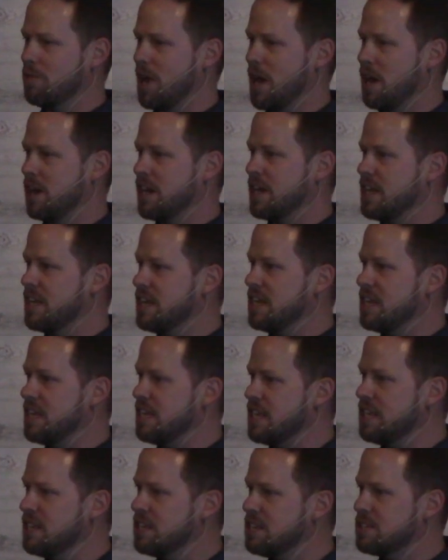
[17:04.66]
around,
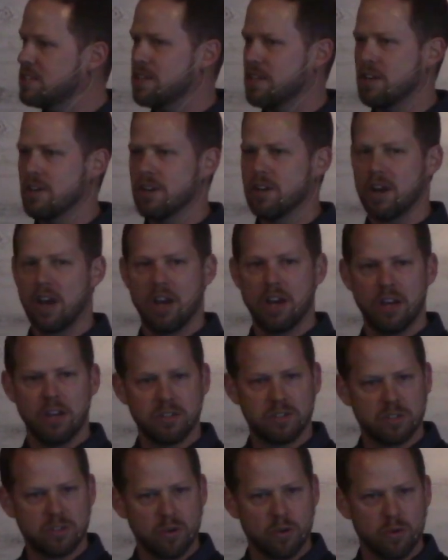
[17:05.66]
is there a
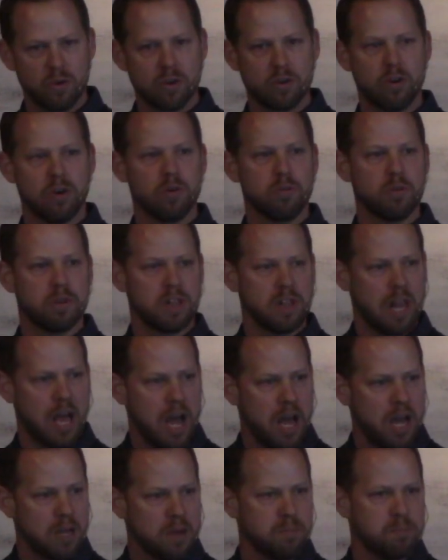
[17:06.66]
historical
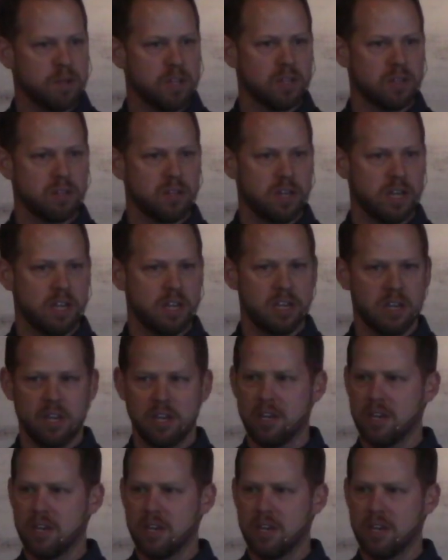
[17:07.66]
reliability